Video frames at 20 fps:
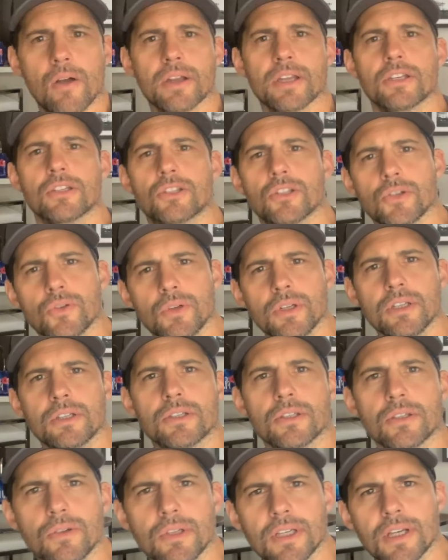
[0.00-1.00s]
Howdy
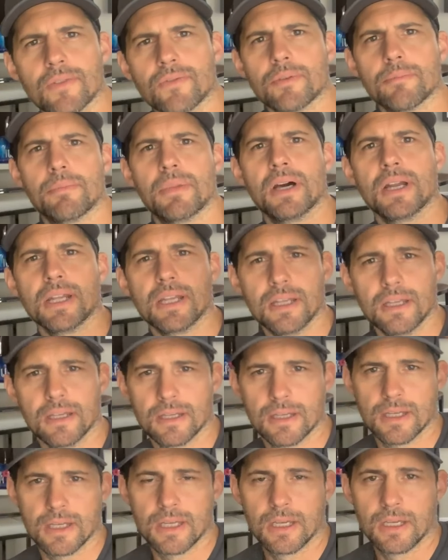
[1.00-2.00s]
duty, duty,
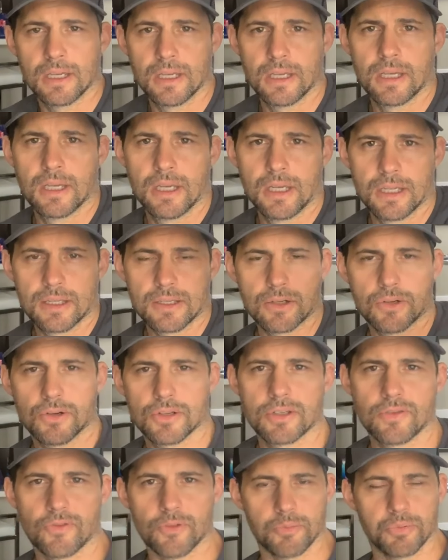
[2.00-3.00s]
everybody. It's
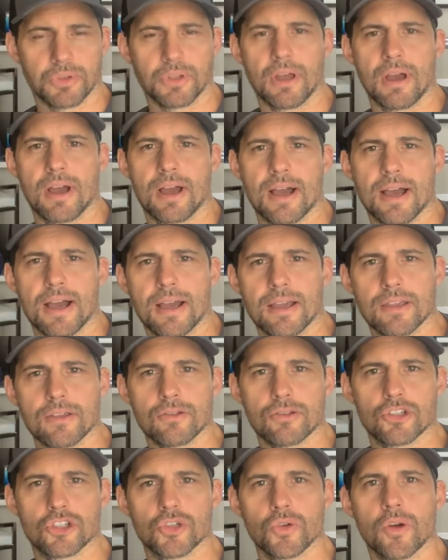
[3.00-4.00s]
Kristoffer Polaha.
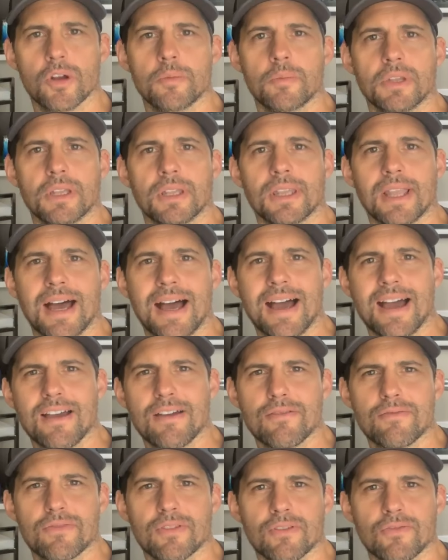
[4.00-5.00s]
You're joining me
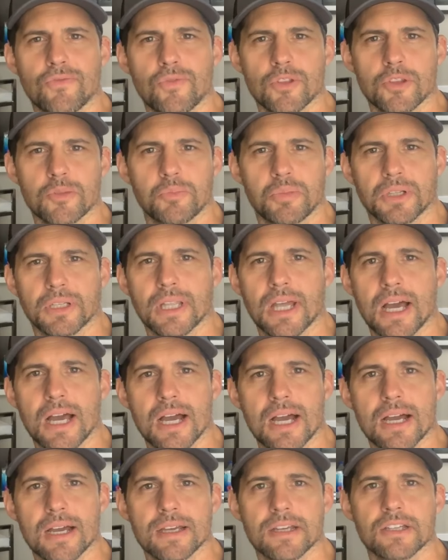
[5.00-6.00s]
live for the
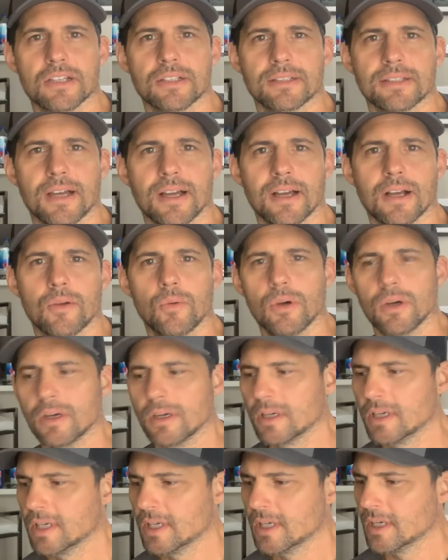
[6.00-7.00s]
Polaha
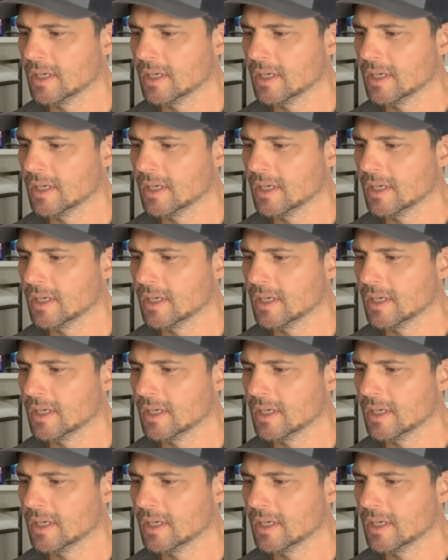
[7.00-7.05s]
Chautauqua